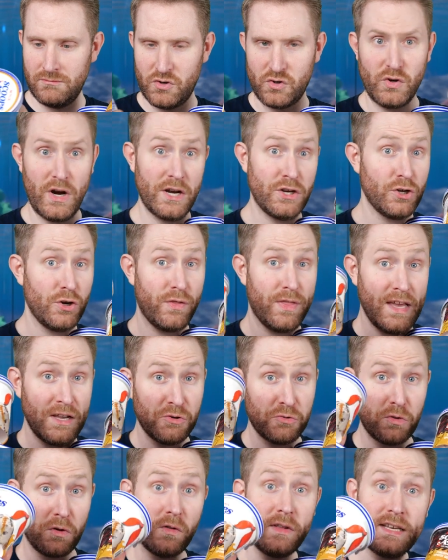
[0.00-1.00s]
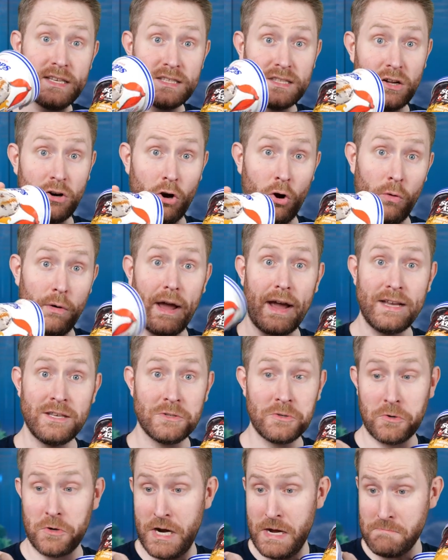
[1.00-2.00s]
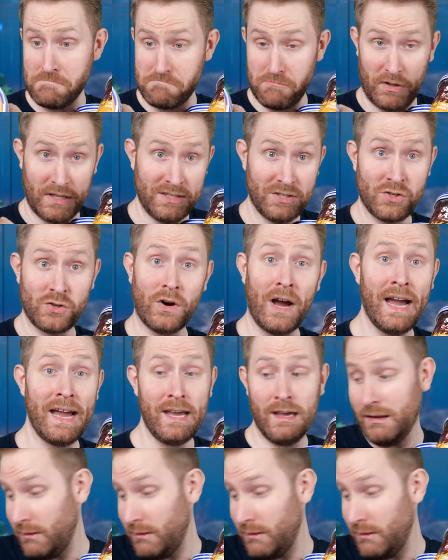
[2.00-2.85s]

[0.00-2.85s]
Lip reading: Stranger Things released their own ice cream. Let's try it.